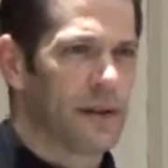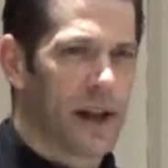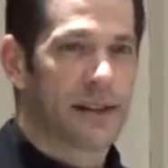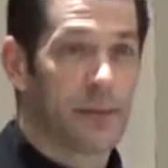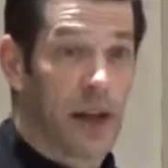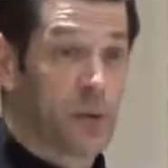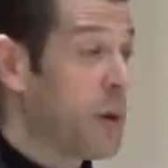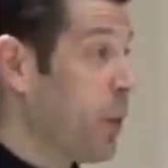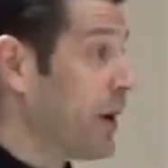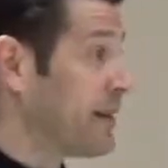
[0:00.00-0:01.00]
A lot of times that's
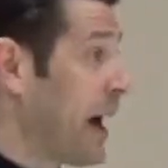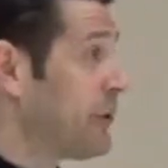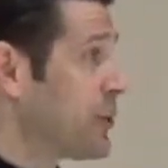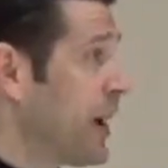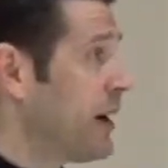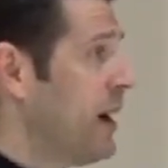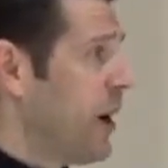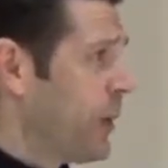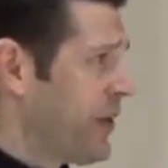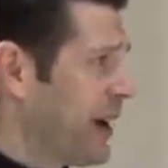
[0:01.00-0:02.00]
what we boil it down to, right?
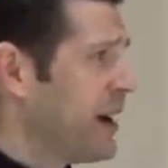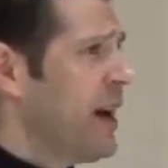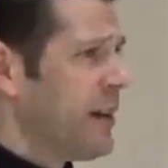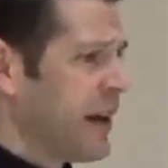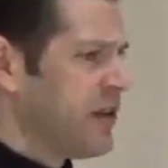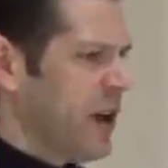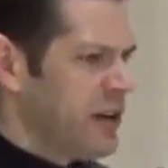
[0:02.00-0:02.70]
Or we think it's like,